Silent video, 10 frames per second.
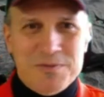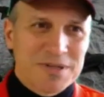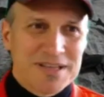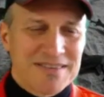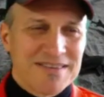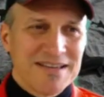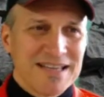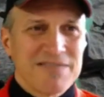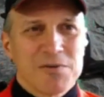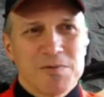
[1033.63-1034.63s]
What do you think?"
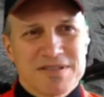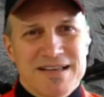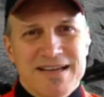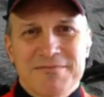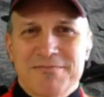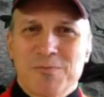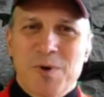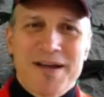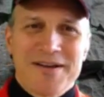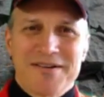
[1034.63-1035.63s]
Everyone's like,
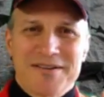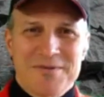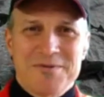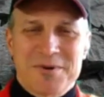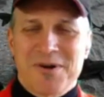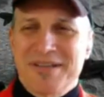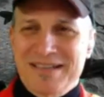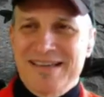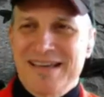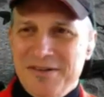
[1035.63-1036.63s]
why aren't you
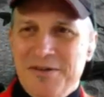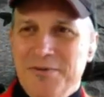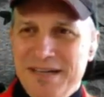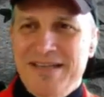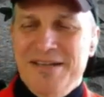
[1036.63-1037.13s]
calling DAN already?